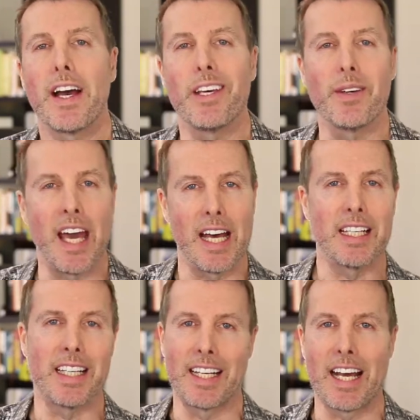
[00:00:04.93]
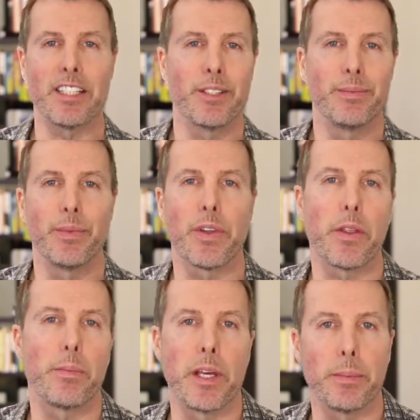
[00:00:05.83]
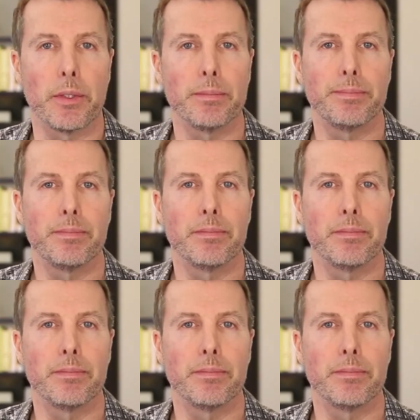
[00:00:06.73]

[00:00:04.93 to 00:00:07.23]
you can't connect with other people?